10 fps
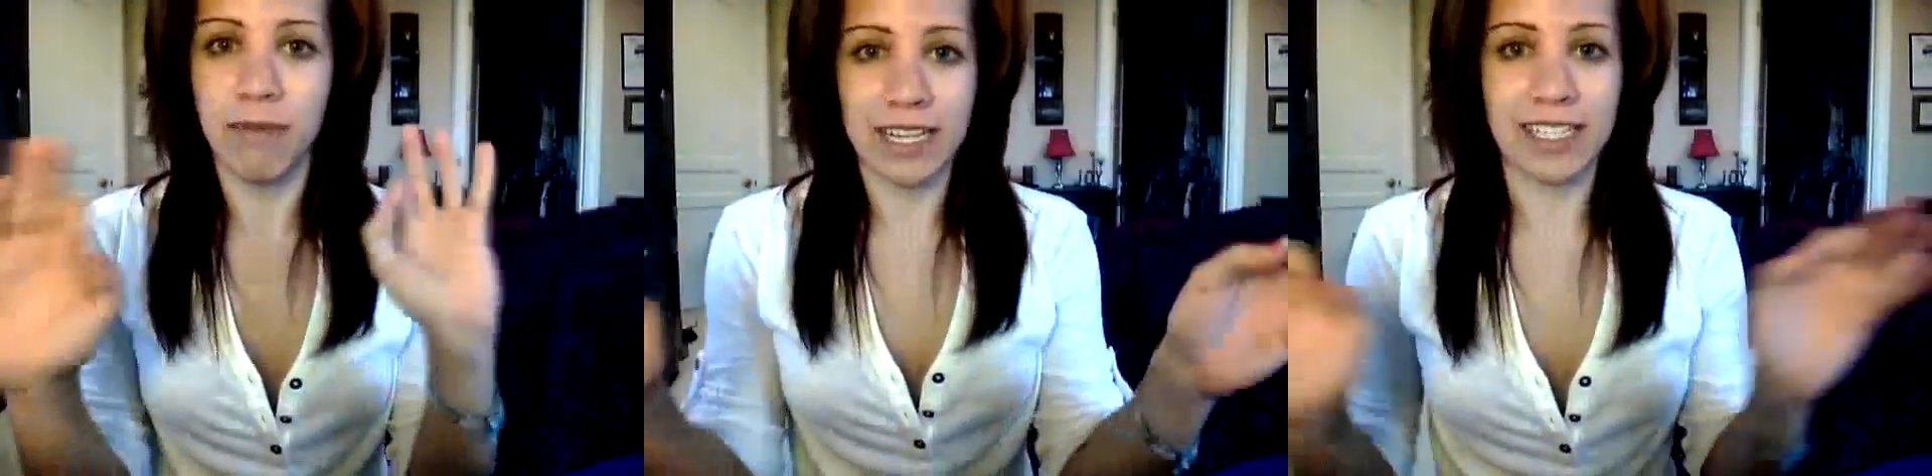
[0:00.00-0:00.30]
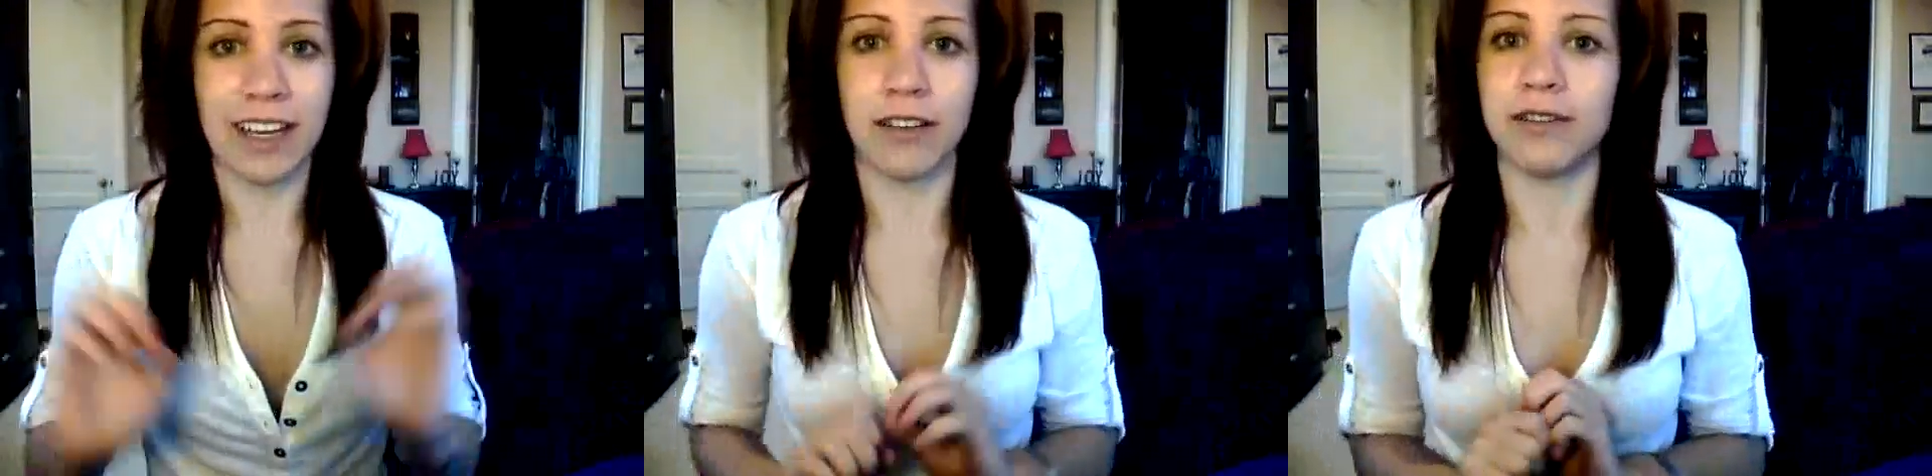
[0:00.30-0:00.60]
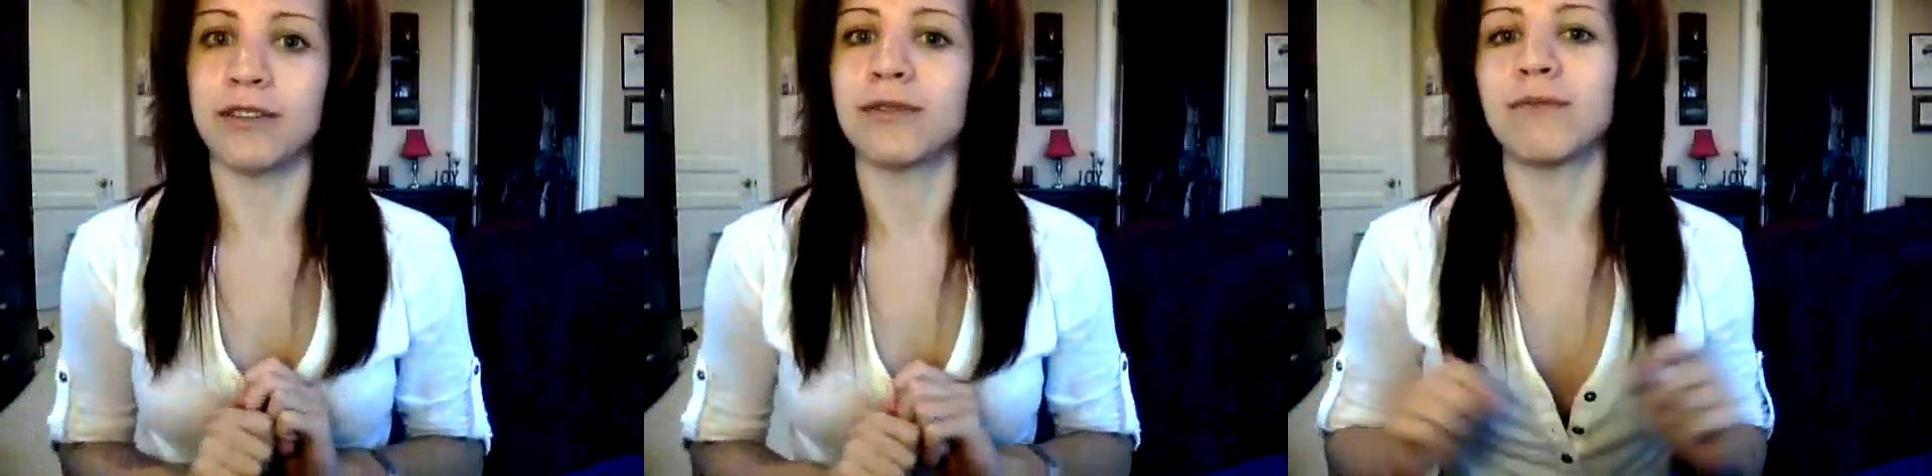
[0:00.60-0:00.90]

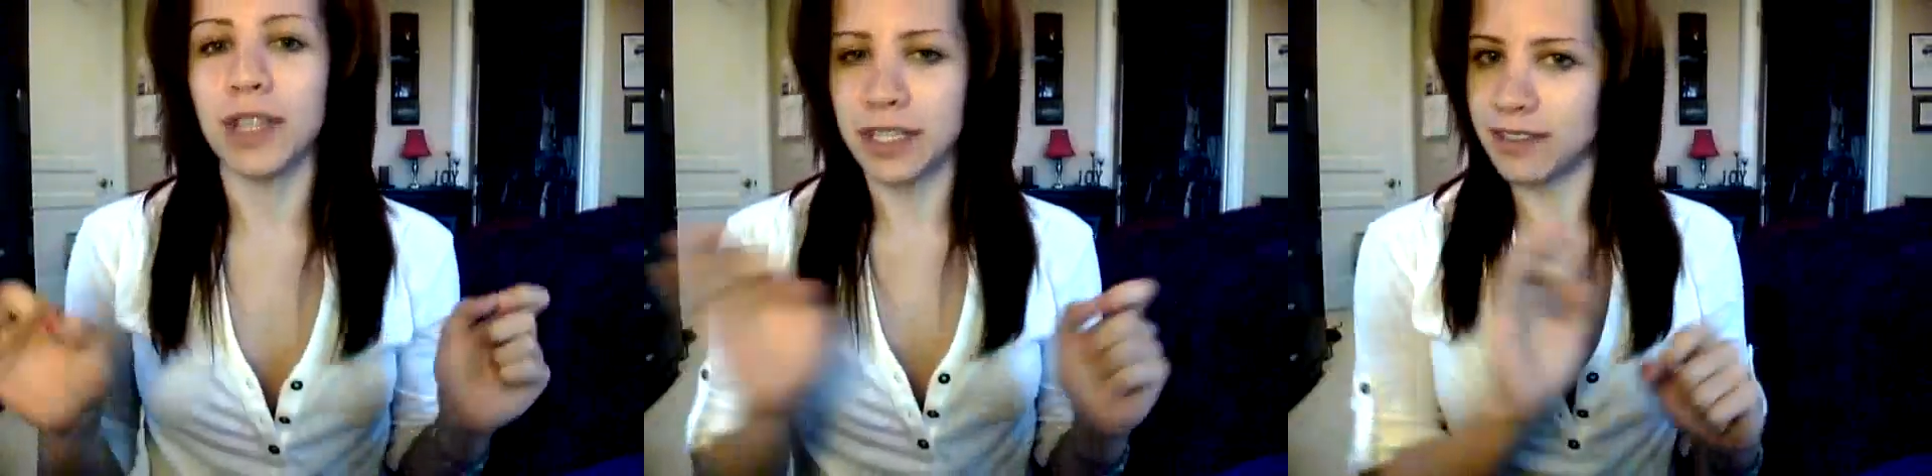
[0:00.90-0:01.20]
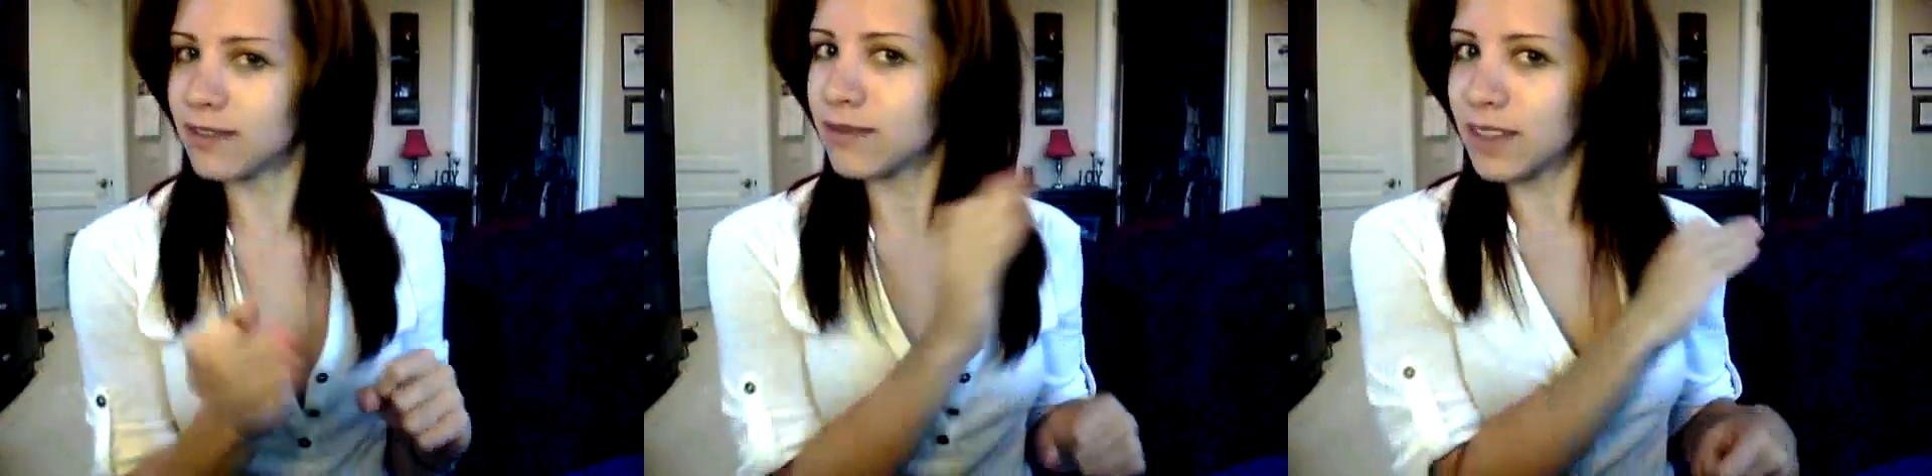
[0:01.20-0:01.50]
myself. Yes.